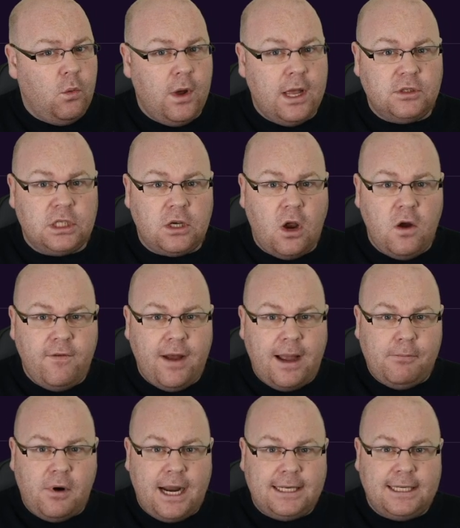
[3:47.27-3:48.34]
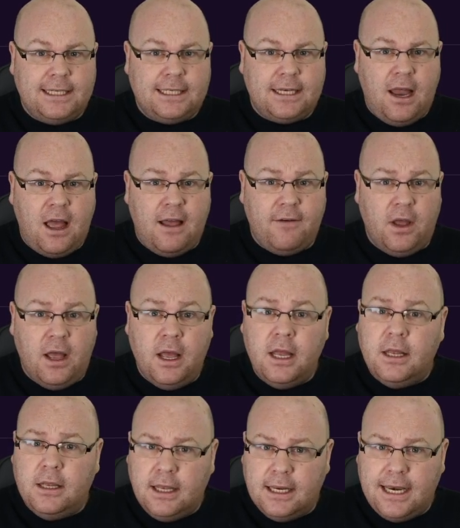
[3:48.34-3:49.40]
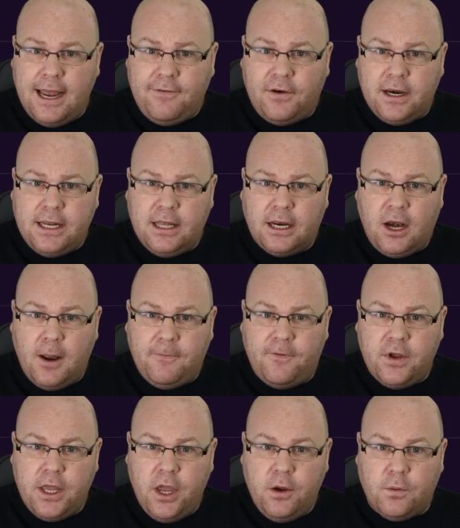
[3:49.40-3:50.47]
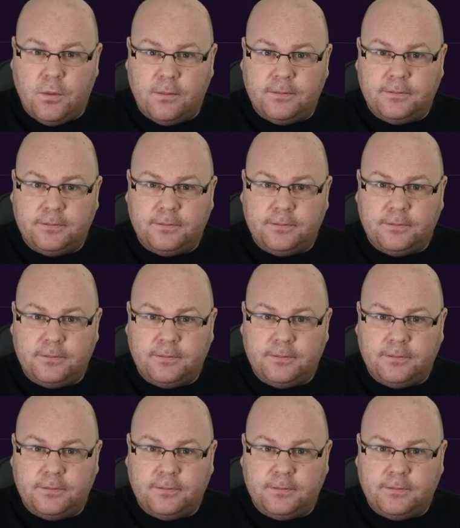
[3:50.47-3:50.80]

well, Slovan Bratislava are definitely the club for you.